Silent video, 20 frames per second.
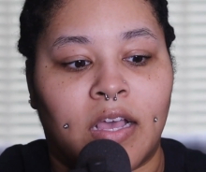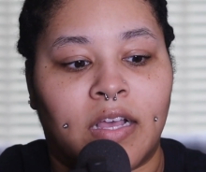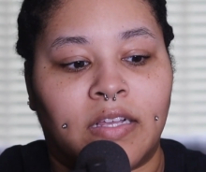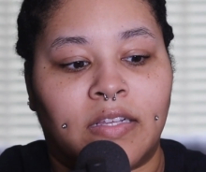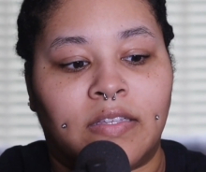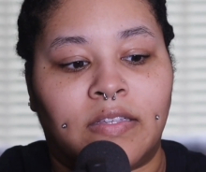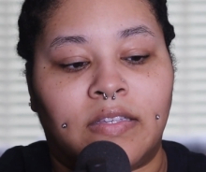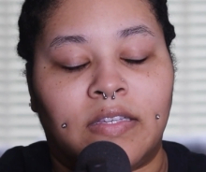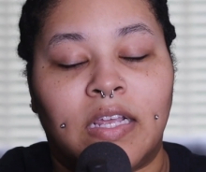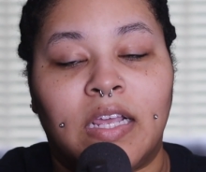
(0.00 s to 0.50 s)

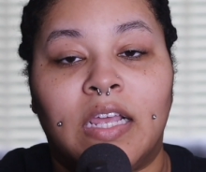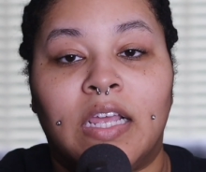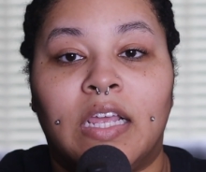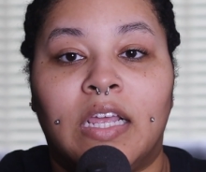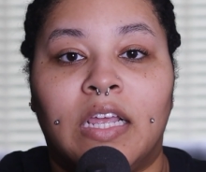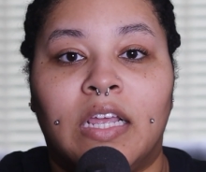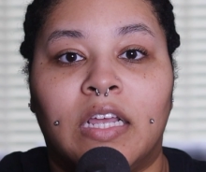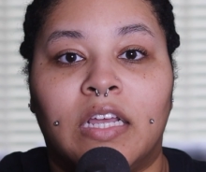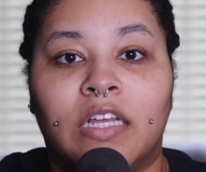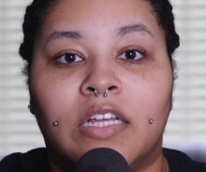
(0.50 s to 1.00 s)

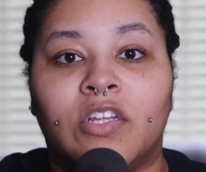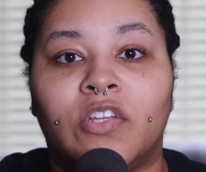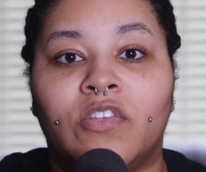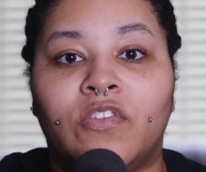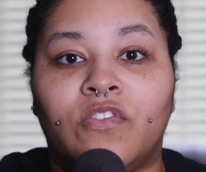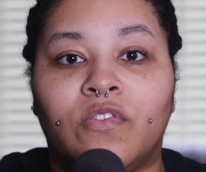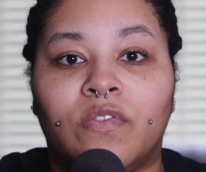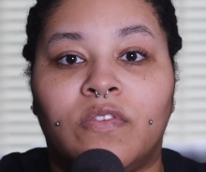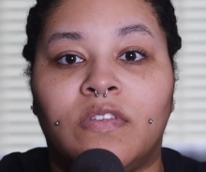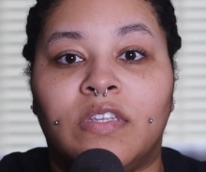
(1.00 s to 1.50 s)
C
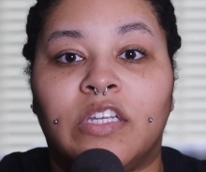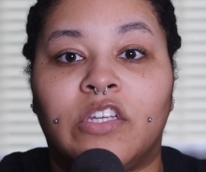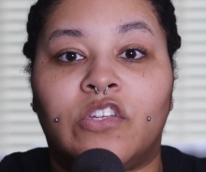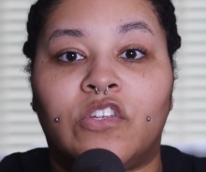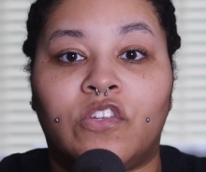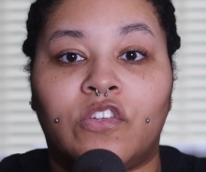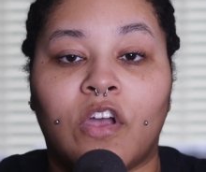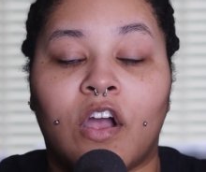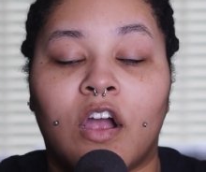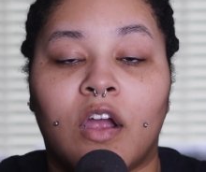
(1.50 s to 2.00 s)
to C
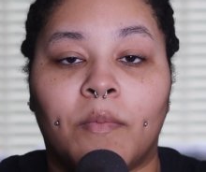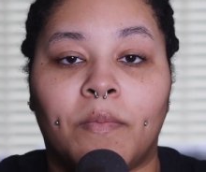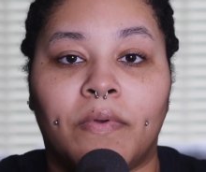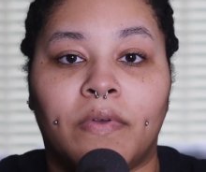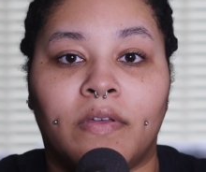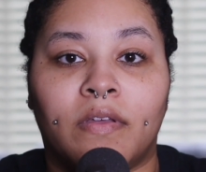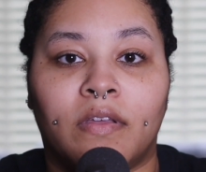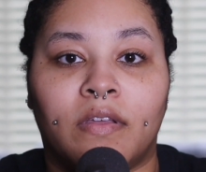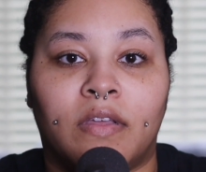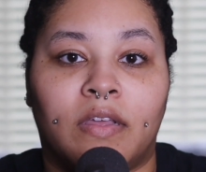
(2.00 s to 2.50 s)
sharp
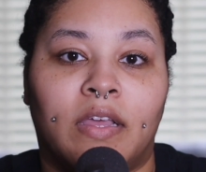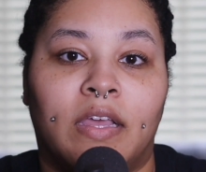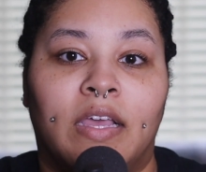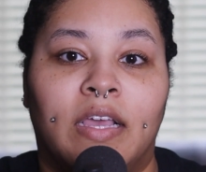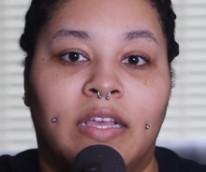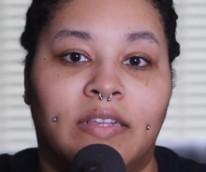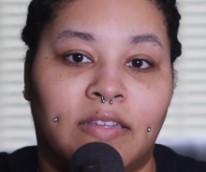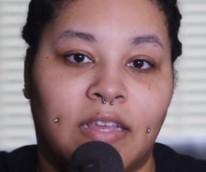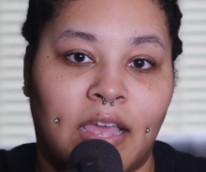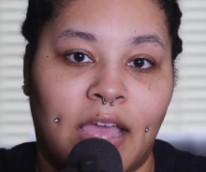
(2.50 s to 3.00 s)

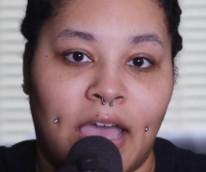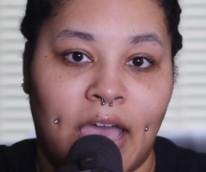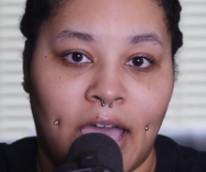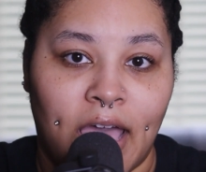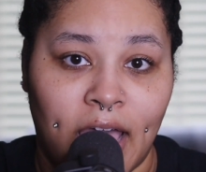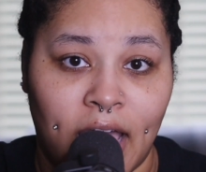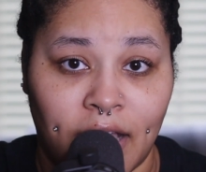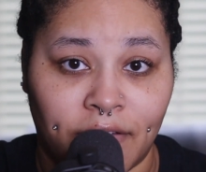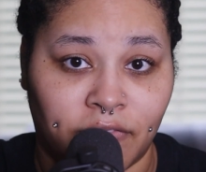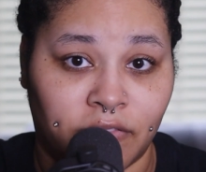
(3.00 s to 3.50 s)
is a
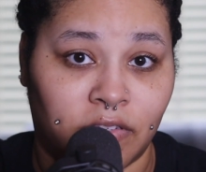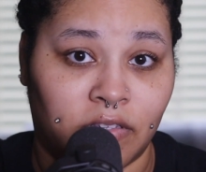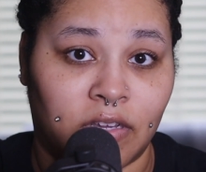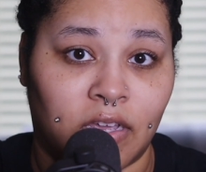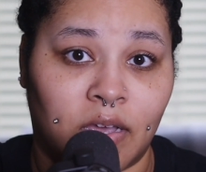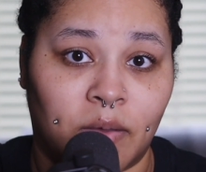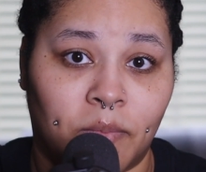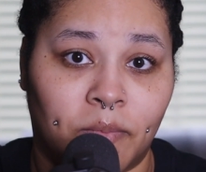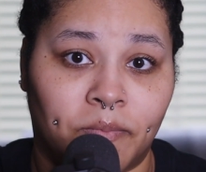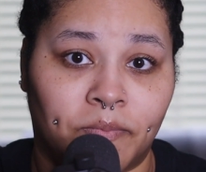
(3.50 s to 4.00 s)
half
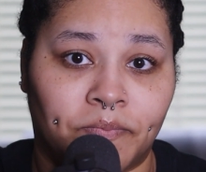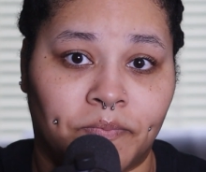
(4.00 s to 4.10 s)
step.